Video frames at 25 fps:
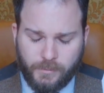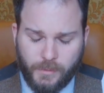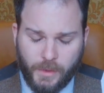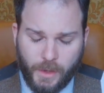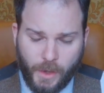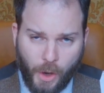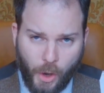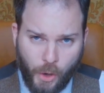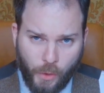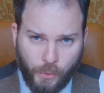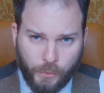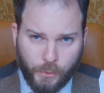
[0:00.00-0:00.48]

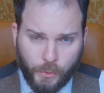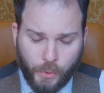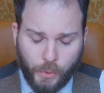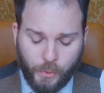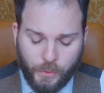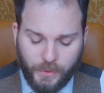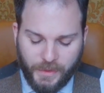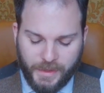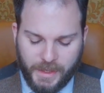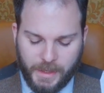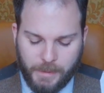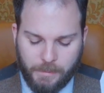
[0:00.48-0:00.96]

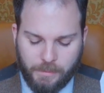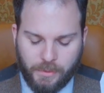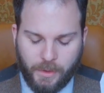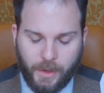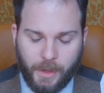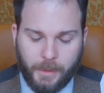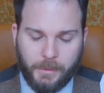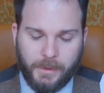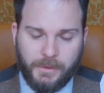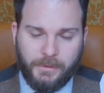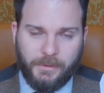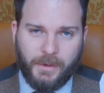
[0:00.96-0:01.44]
Overall, the
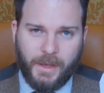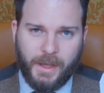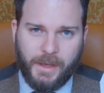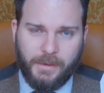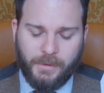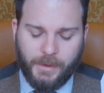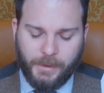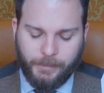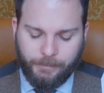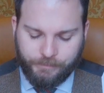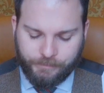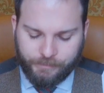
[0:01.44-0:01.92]
primary
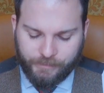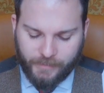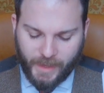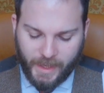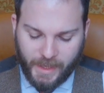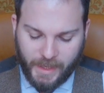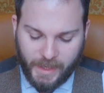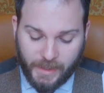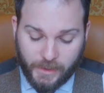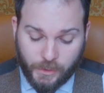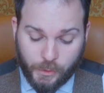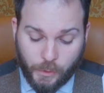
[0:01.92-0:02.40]
flavour
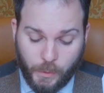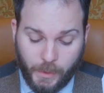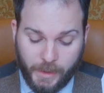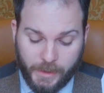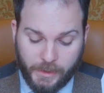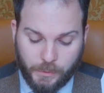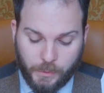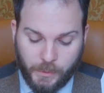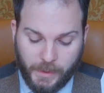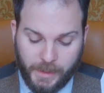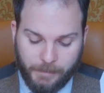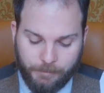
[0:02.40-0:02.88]
is
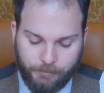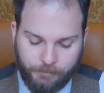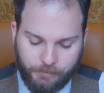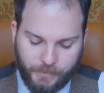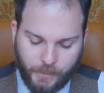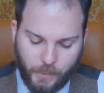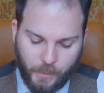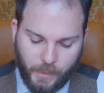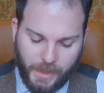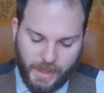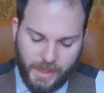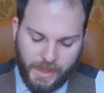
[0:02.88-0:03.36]
quite sweet
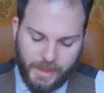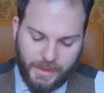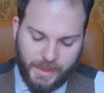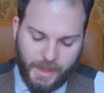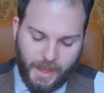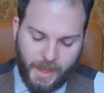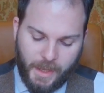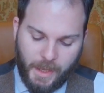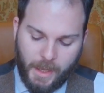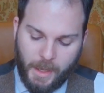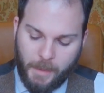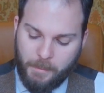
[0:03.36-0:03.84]
with
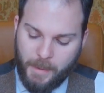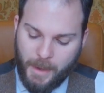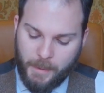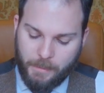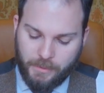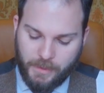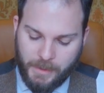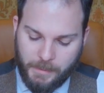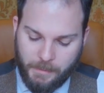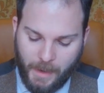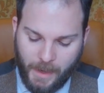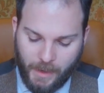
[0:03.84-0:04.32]
a
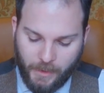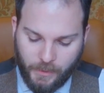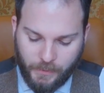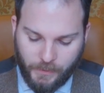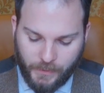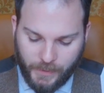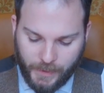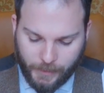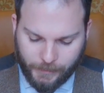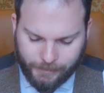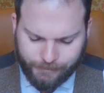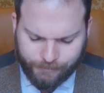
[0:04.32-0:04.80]
peppery
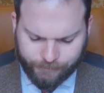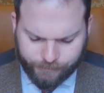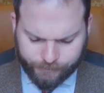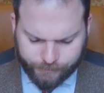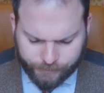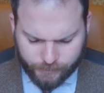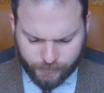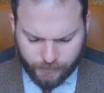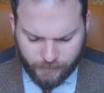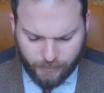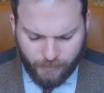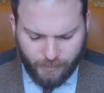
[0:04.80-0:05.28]
mouthfeel.
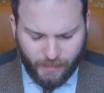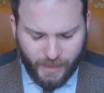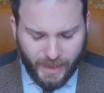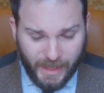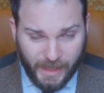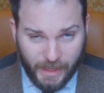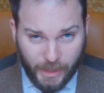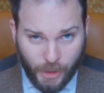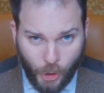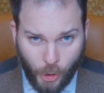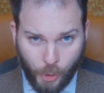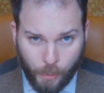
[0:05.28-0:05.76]

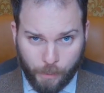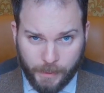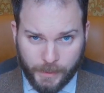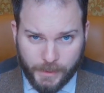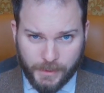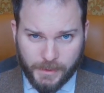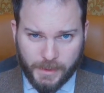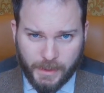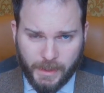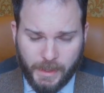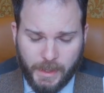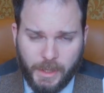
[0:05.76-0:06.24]
It
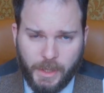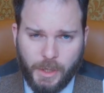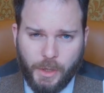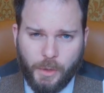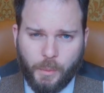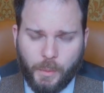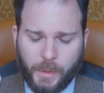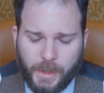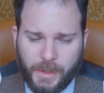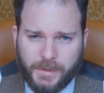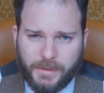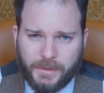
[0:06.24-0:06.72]
opens
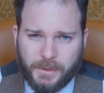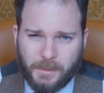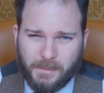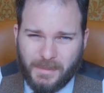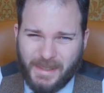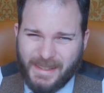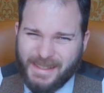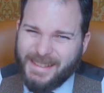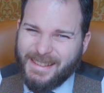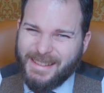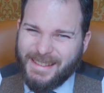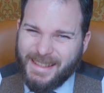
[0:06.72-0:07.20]
with some
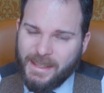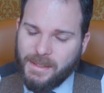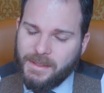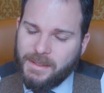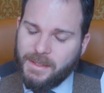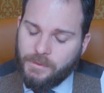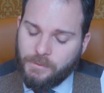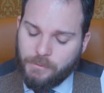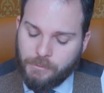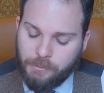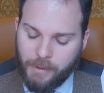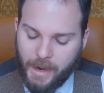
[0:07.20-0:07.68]

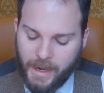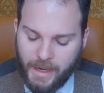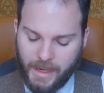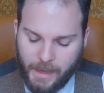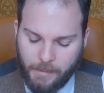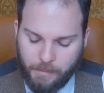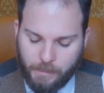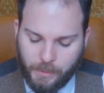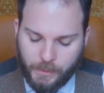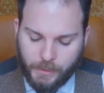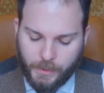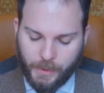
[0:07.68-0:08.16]
distinctive red
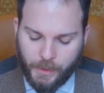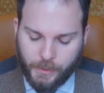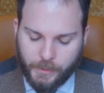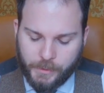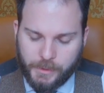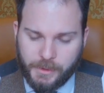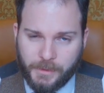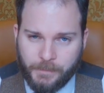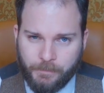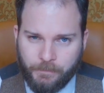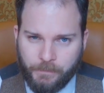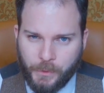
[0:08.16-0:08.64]
apple
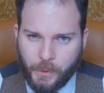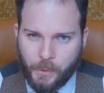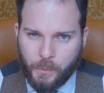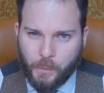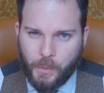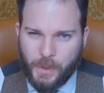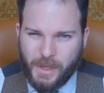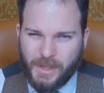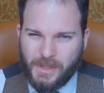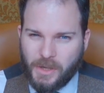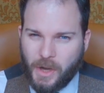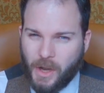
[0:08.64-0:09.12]
notes,
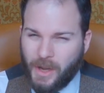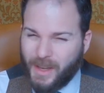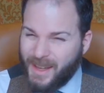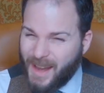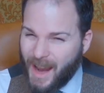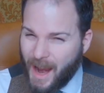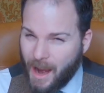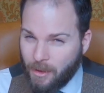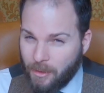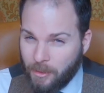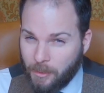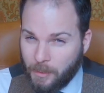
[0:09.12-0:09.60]
which are
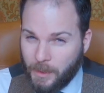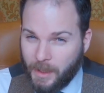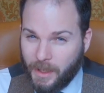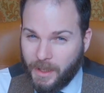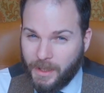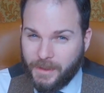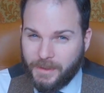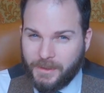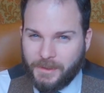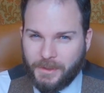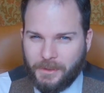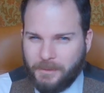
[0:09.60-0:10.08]

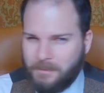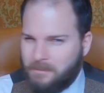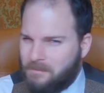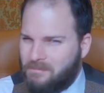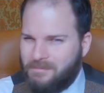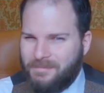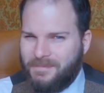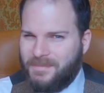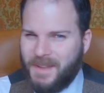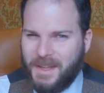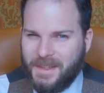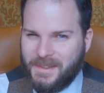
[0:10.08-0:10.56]
caramelized, so
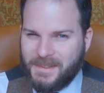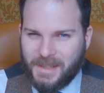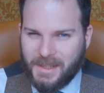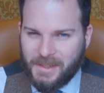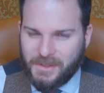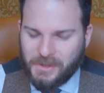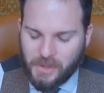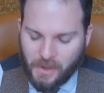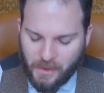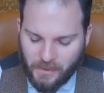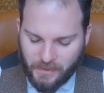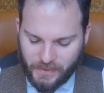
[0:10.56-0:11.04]
let's say
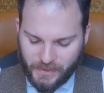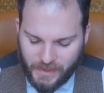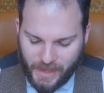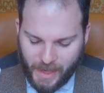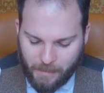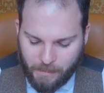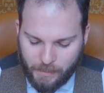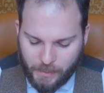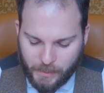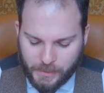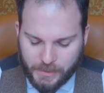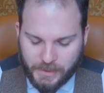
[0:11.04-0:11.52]
toffee
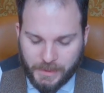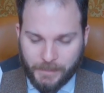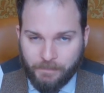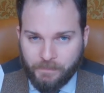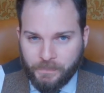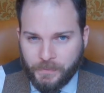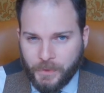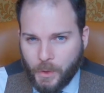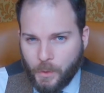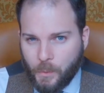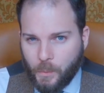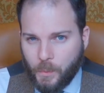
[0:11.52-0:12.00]
apples,
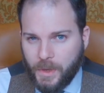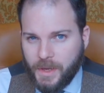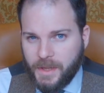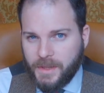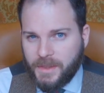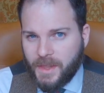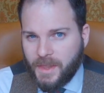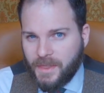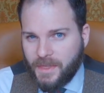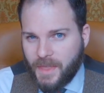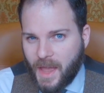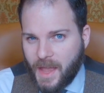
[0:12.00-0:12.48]

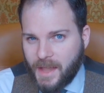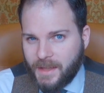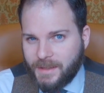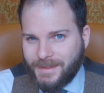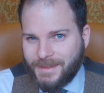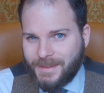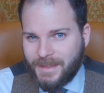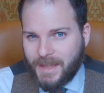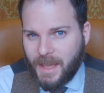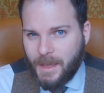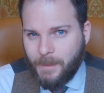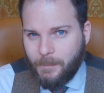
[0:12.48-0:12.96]
with that
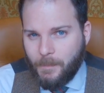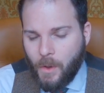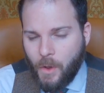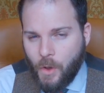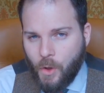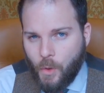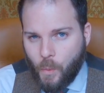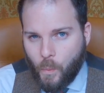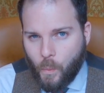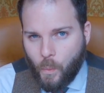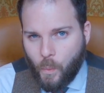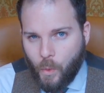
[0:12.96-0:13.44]
same
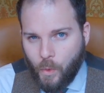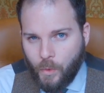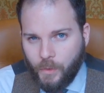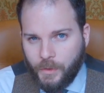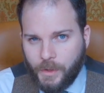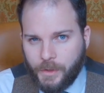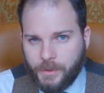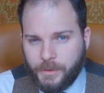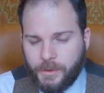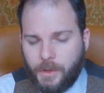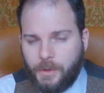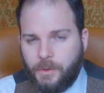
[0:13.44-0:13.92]

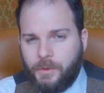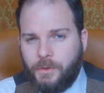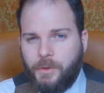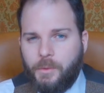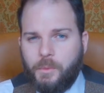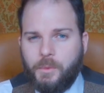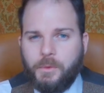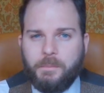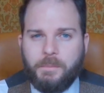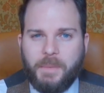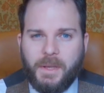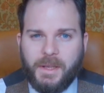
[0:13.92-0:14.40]
walnut note
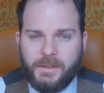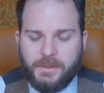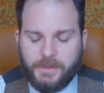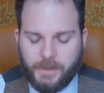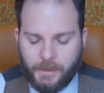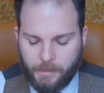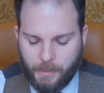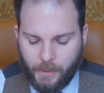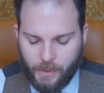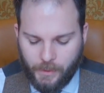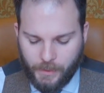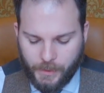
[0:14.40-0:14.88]
that was picked
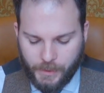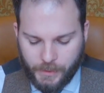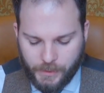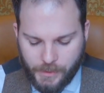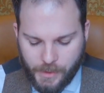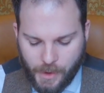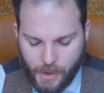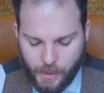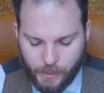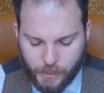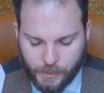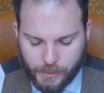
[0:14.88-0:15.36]
up on the
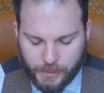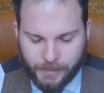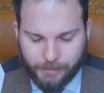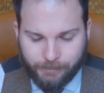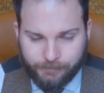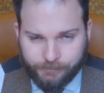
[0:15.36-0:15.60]
nose.